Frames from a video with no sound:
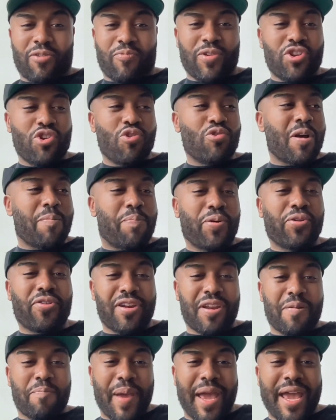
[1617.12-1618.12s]
When you could put
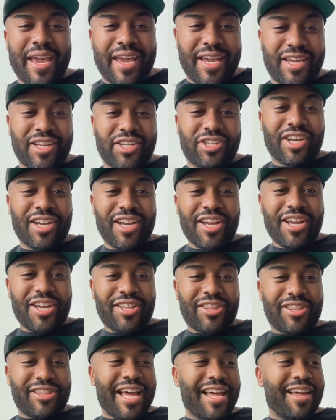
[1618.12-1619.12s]
on the page
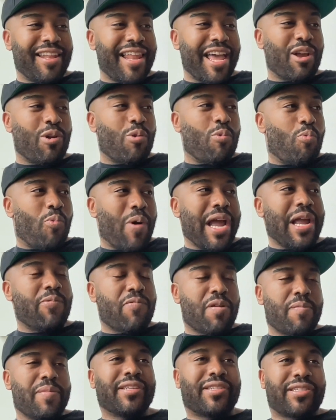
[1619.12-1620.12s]
that like white
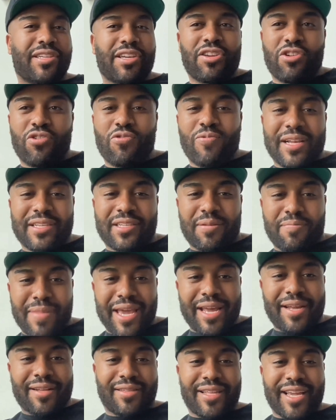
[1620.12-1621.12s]
women see you as a
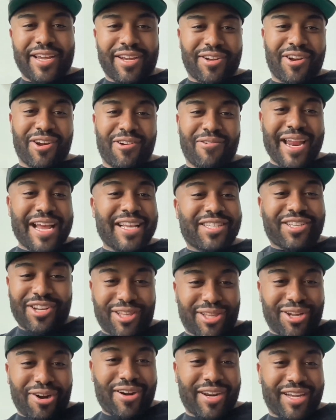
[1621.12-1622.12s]
mandingo, that's
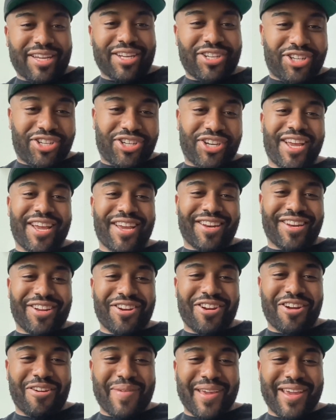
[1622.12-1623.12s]
cathartic as shit. You
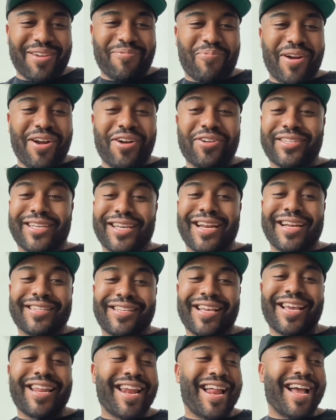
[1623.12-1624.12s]
know what I mean? Where else can I say that?